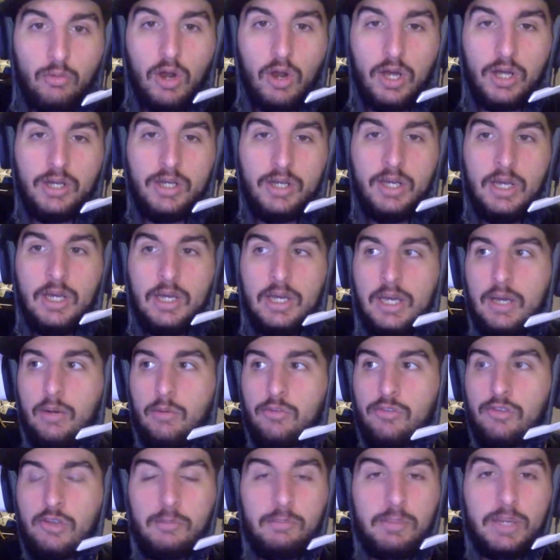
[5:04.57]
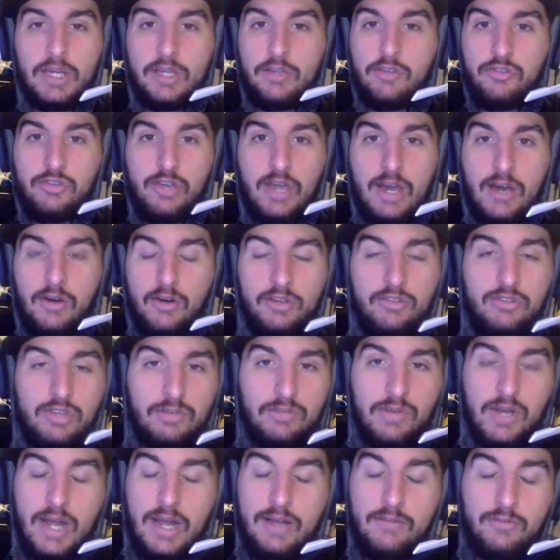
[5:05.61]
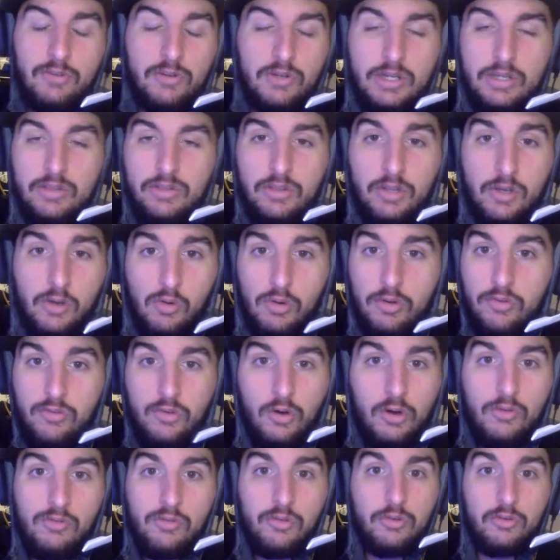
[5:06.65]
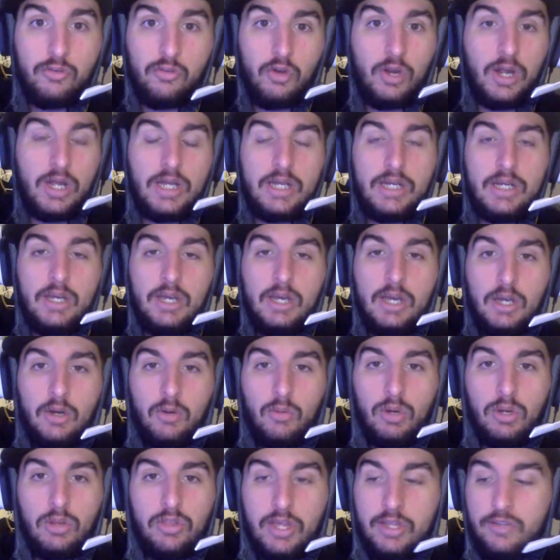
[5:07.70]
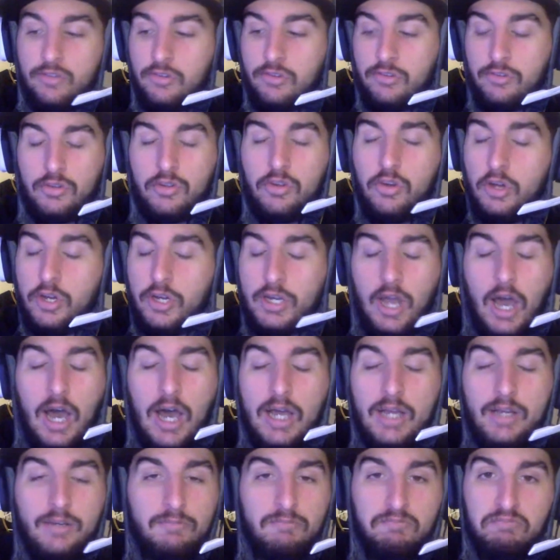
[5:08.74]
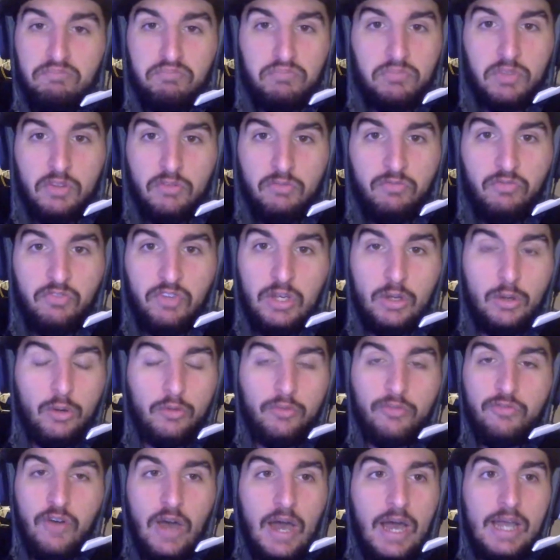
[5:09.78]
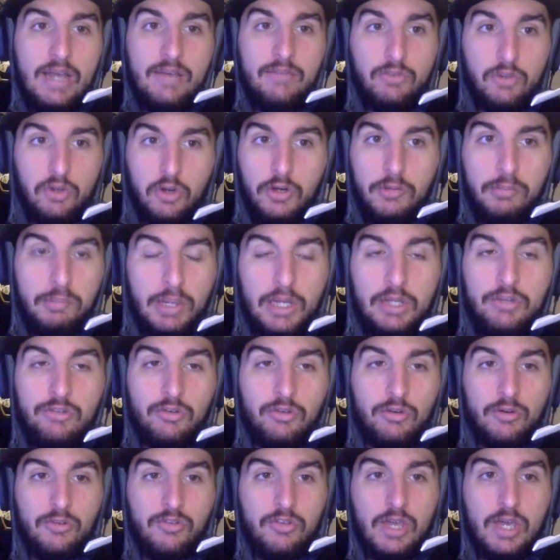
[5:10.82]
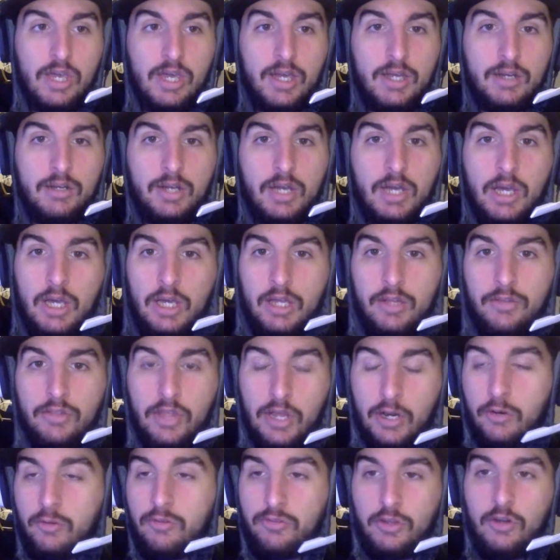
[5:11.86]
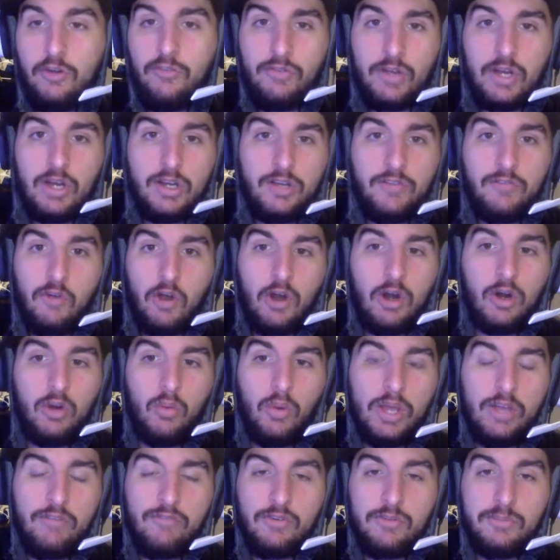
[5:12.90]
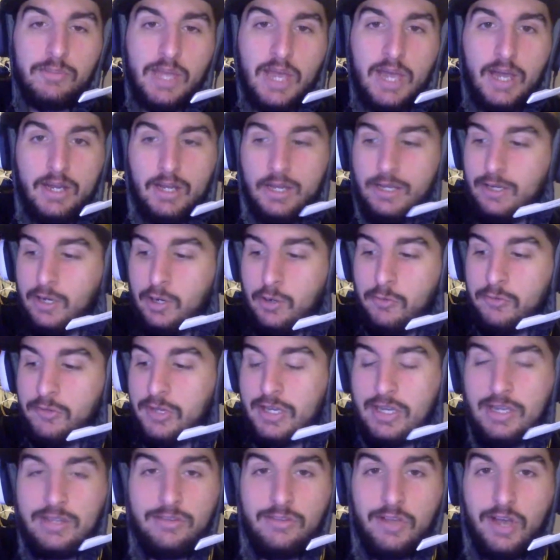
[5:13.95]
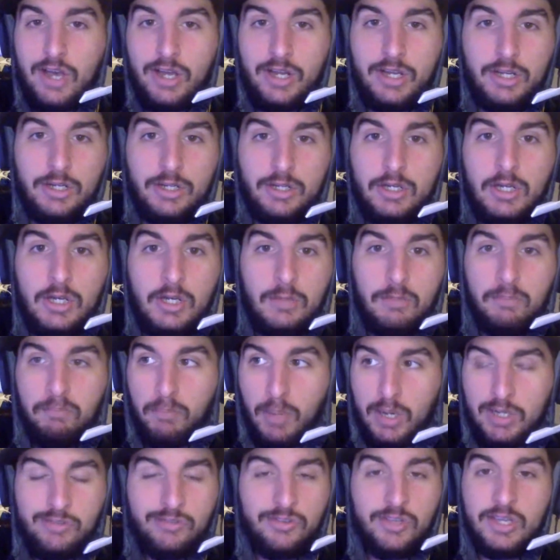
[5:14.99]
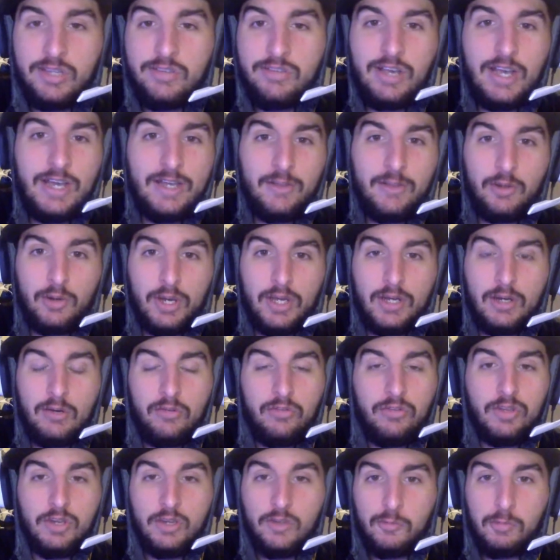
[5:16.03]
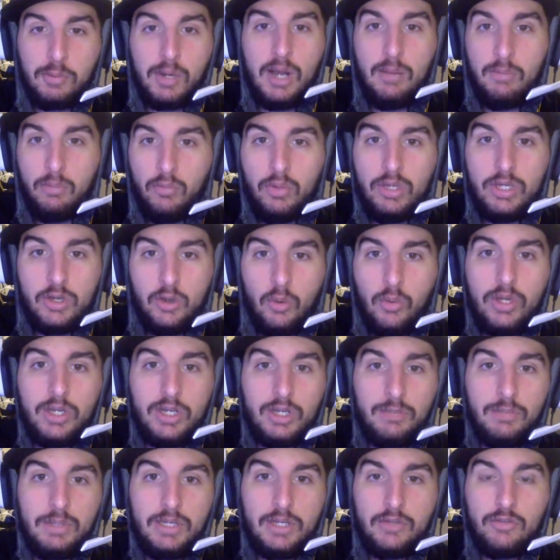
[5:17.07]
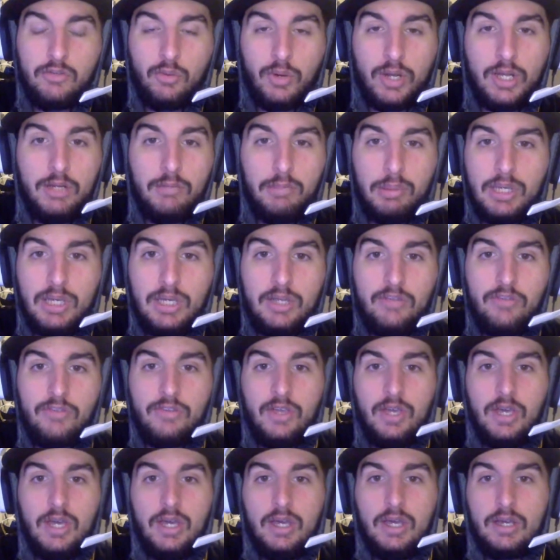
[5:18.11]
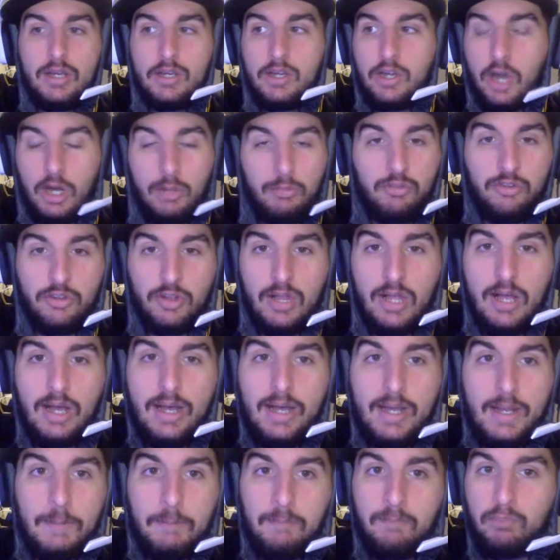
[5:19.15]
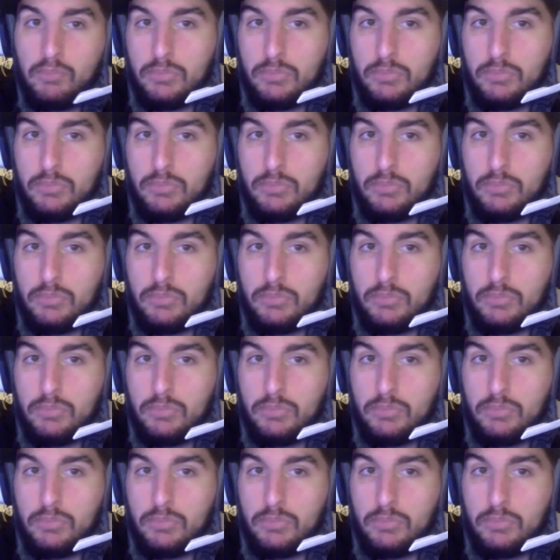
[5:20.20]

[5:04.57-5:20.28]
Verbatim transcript: run. It was their biggest challenge even after the Chris Archer trade, where they just could not field five good pitchers. And they're still very far away from that. And Jose Quintana, much like Tyler Anderson, is probably going to be a trade piece come July.